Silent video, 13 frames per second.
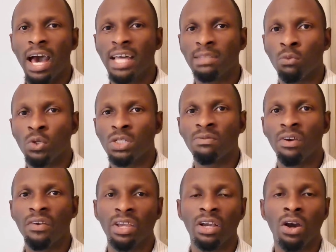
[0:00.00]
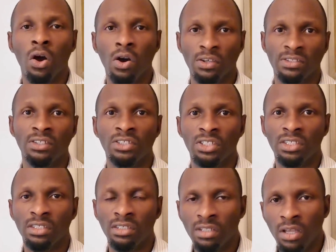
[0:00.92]
atmospheric
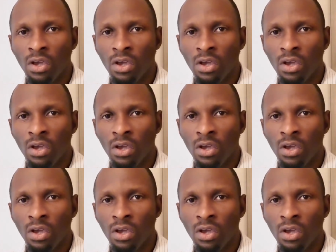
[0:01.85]
oxygen,